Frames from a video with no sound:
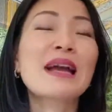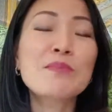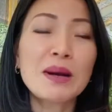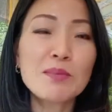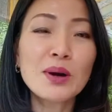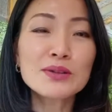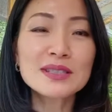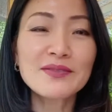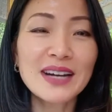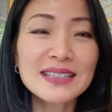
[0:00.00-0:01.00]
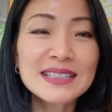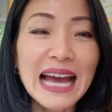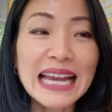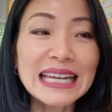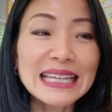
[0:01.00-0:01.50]
But most of us,
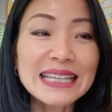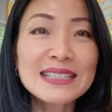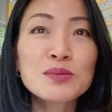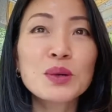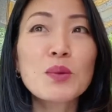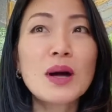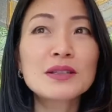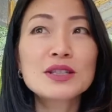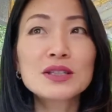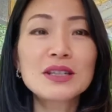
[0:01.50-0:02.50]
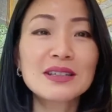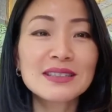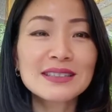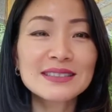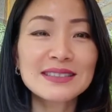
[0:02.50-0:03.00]
at least we want to look
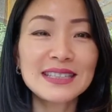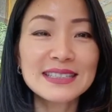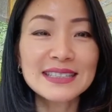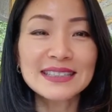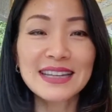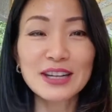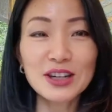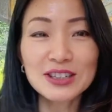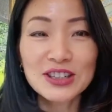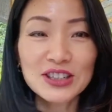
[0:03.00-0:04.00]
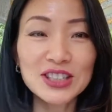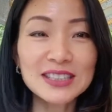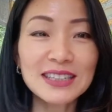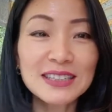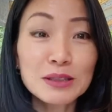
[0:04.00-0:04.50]
decent and look good
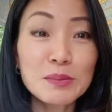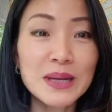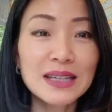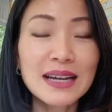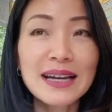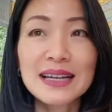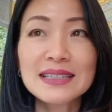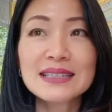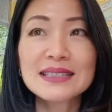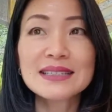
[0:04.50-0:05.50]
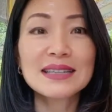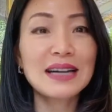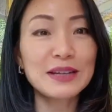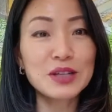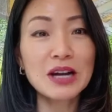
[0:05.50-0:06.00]
a little bit, as
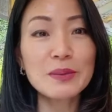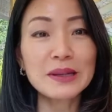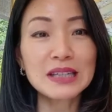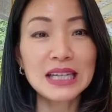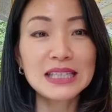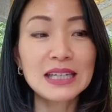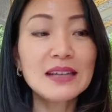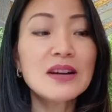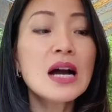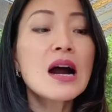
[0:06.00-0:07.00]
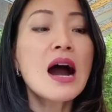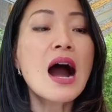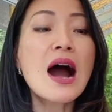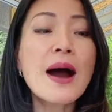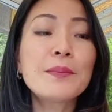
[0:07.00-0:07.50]
I talk about the lady.
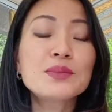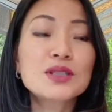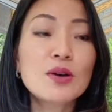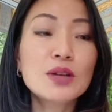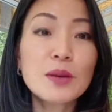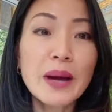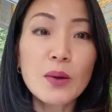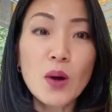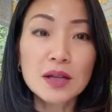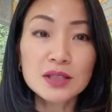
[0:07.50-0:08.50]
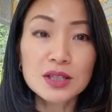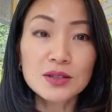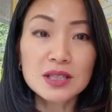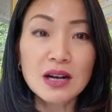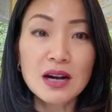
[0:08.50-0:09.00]
So you might want to
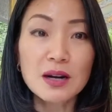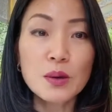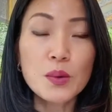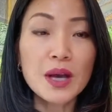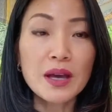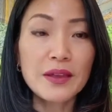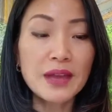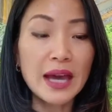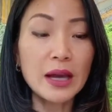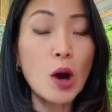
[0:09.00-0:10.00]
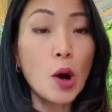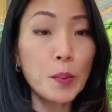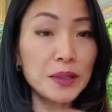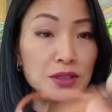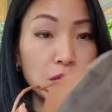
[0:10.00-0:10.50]
start with a
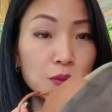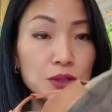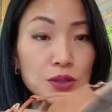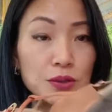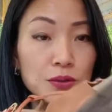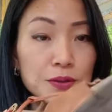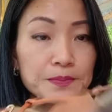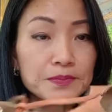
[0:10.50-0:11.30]
open toe shoes.